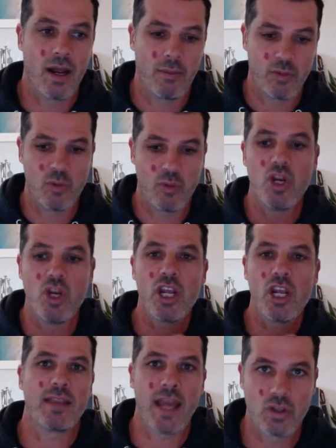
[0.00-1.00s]

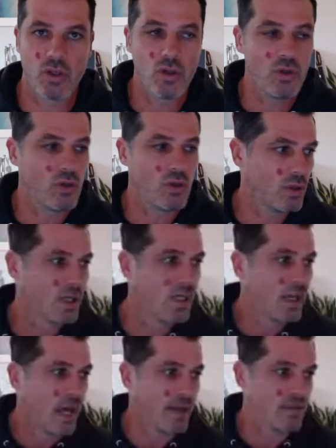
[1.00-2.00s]
communicate that to you
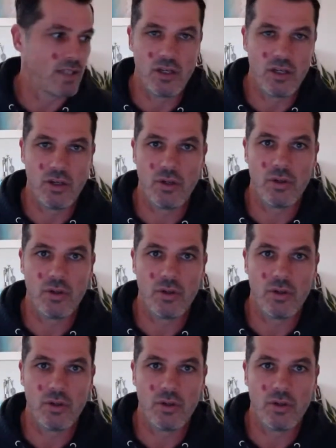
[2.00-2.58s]
and tell you,